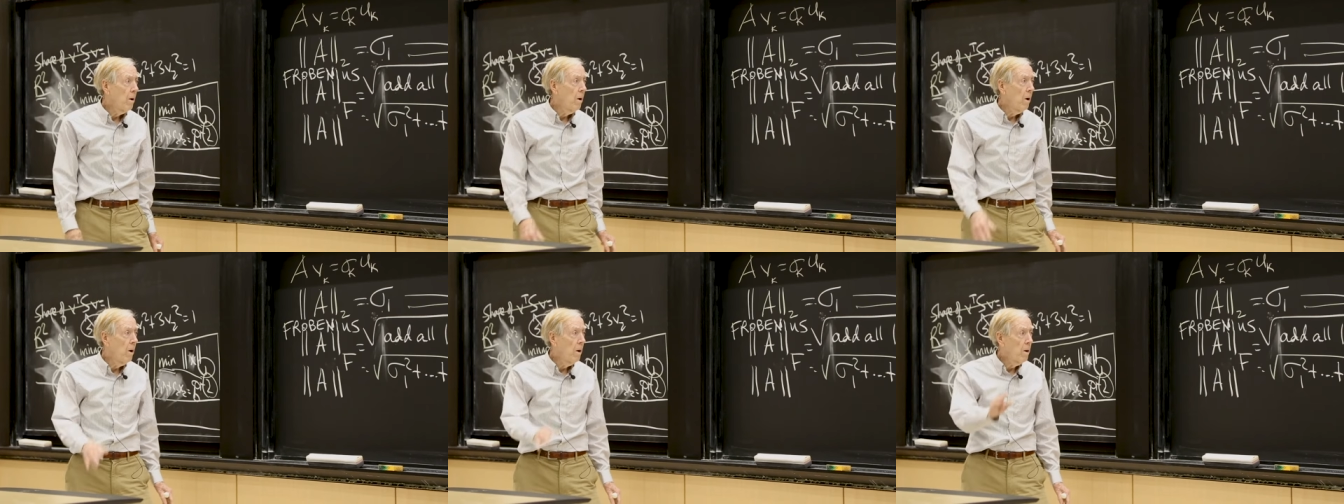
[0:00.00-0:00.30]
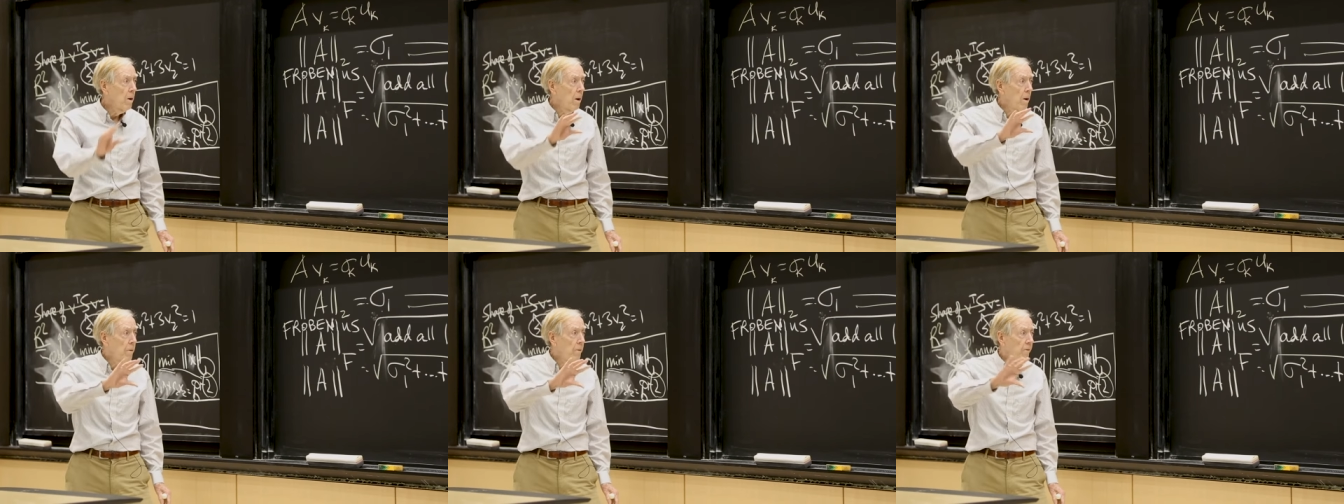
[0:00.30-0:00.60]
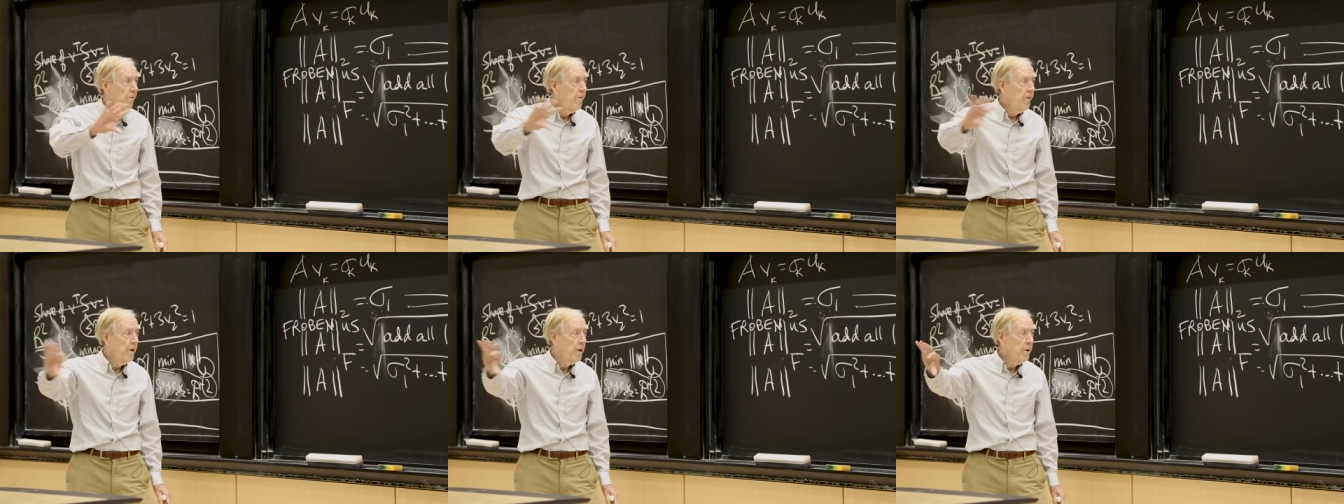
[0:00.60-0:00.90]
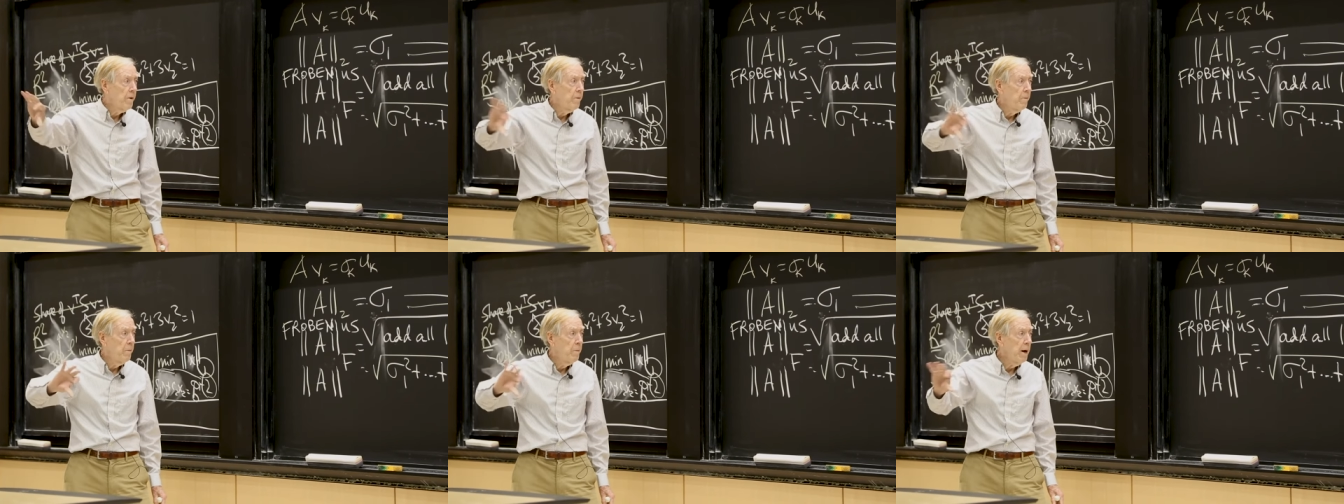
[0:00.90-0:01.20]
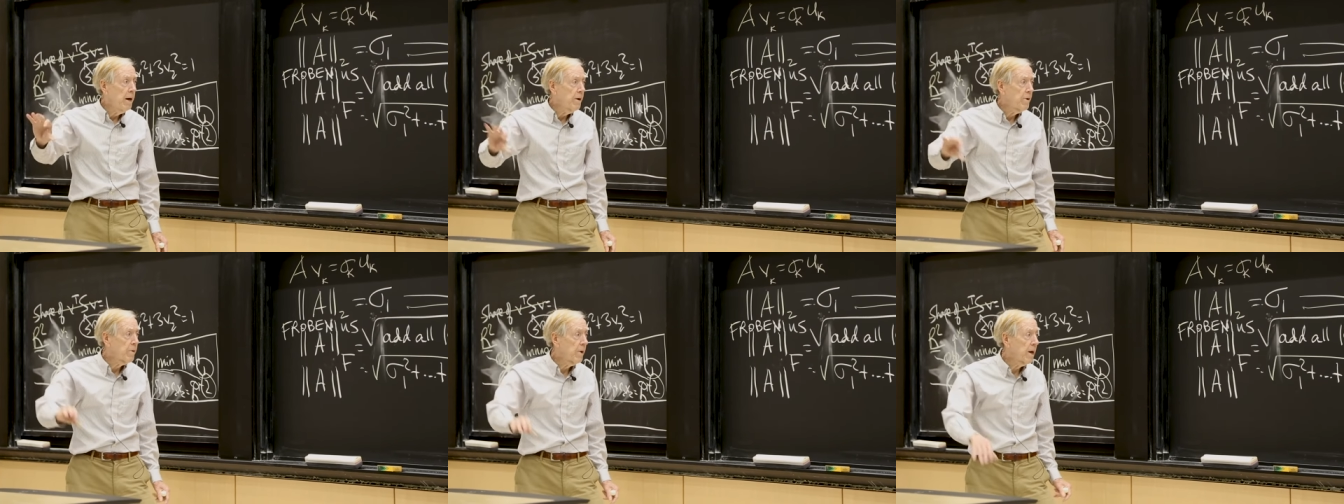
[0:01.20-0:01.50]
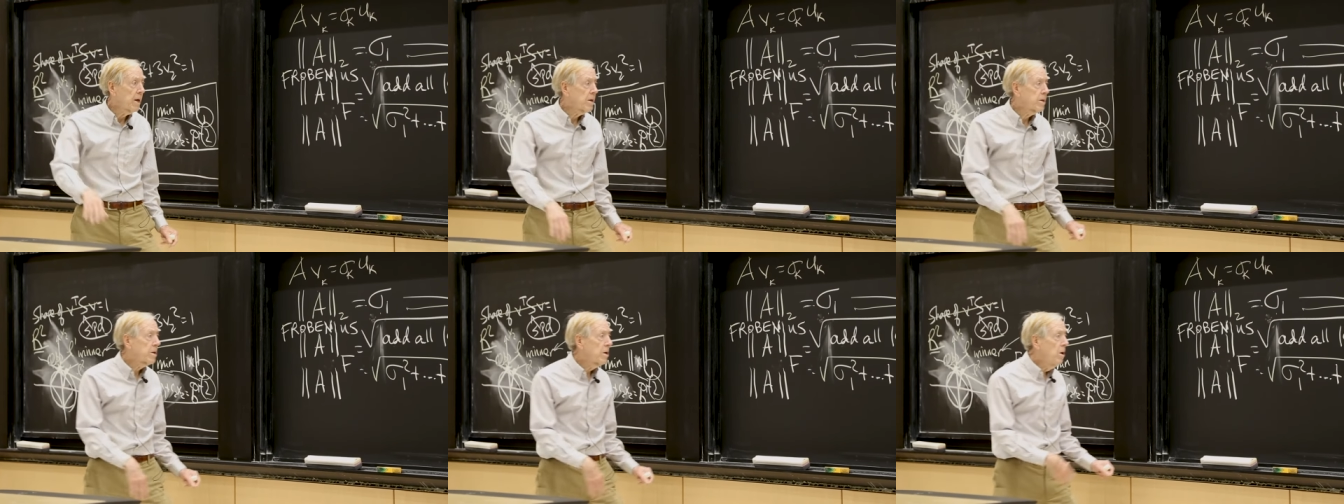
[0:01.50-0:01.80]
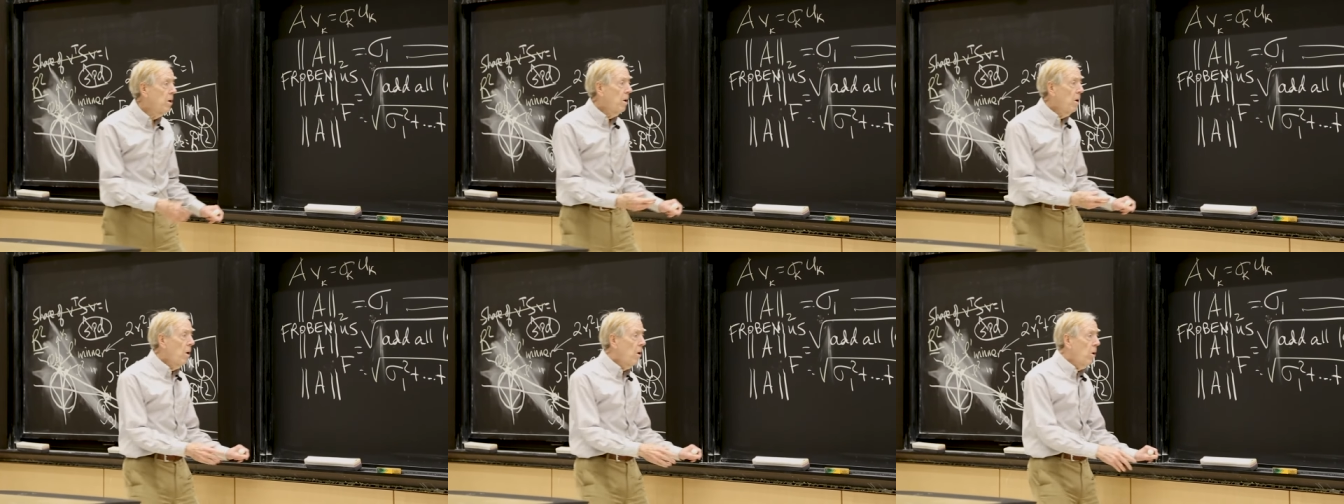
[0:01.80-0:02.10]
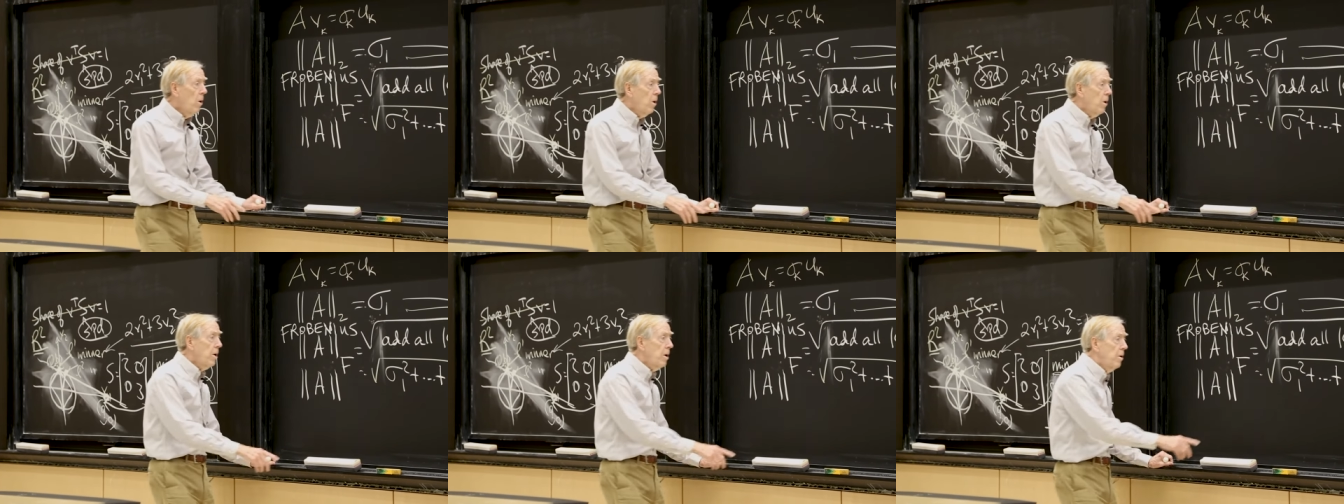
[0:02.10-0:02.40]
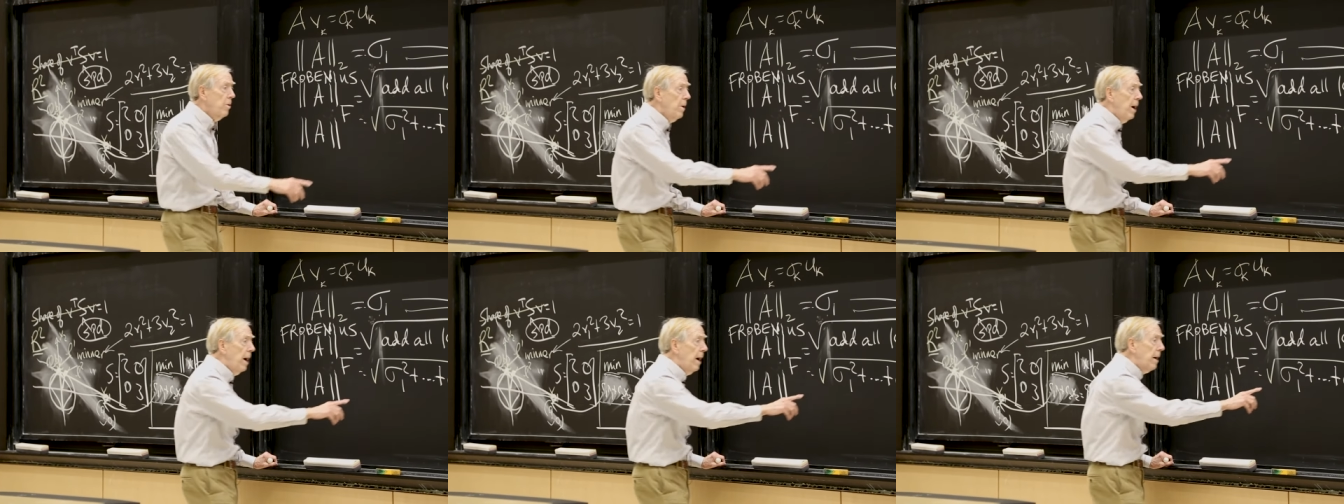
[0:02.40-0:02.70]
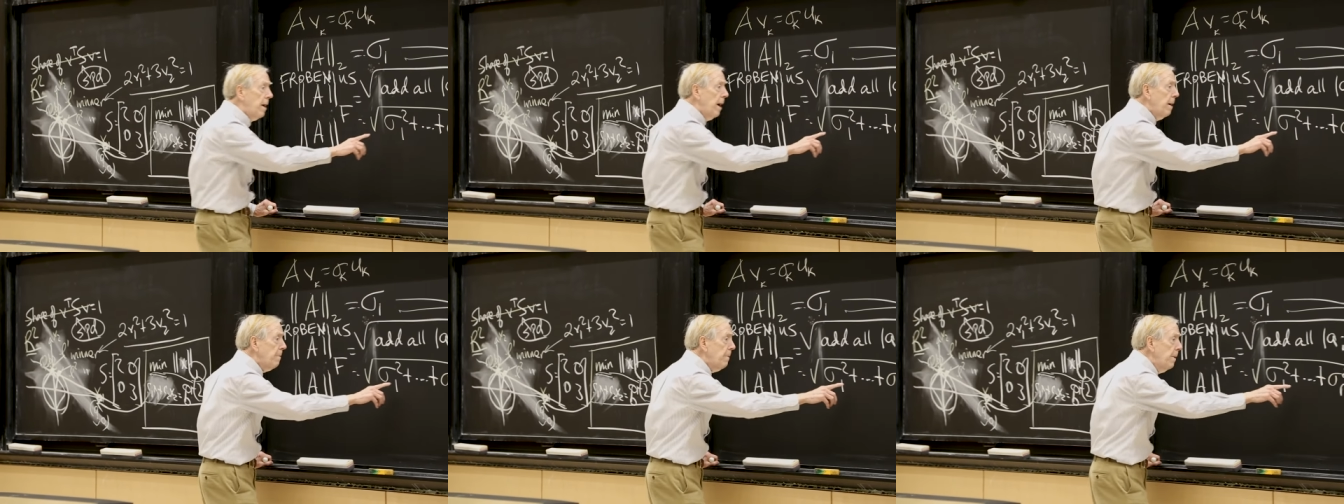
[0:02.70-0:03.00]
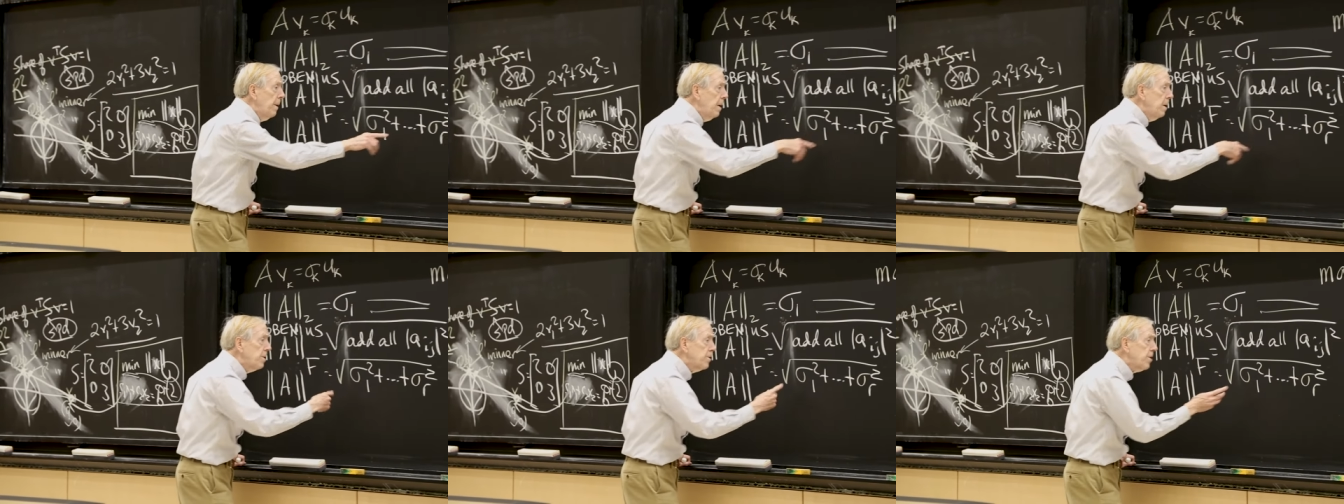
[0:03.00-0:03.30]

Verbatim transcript: all filled matrix, or you add up.